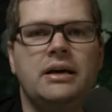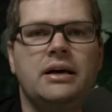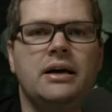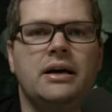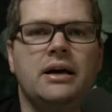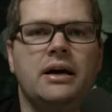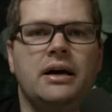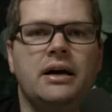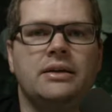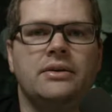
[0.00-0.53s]

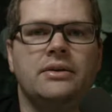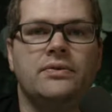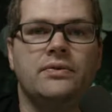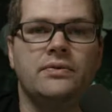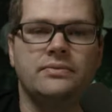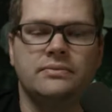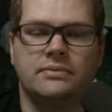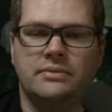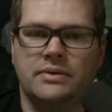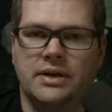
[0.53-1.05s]

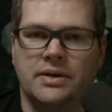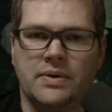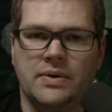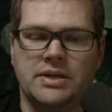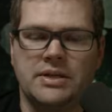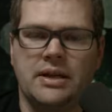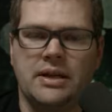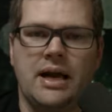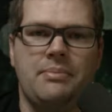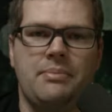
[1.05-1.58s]
The
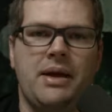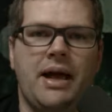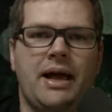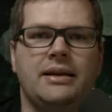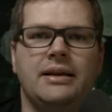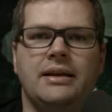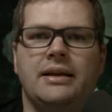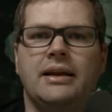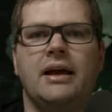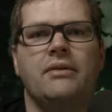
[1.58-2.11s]
original iPad
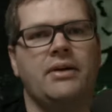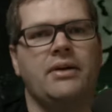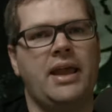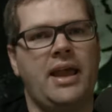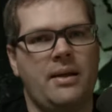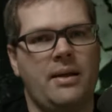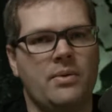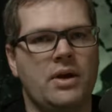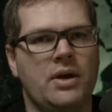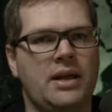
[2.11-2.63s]
didn't have a
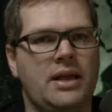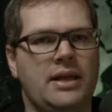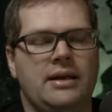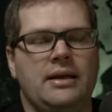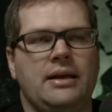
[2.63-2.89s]
camera in it,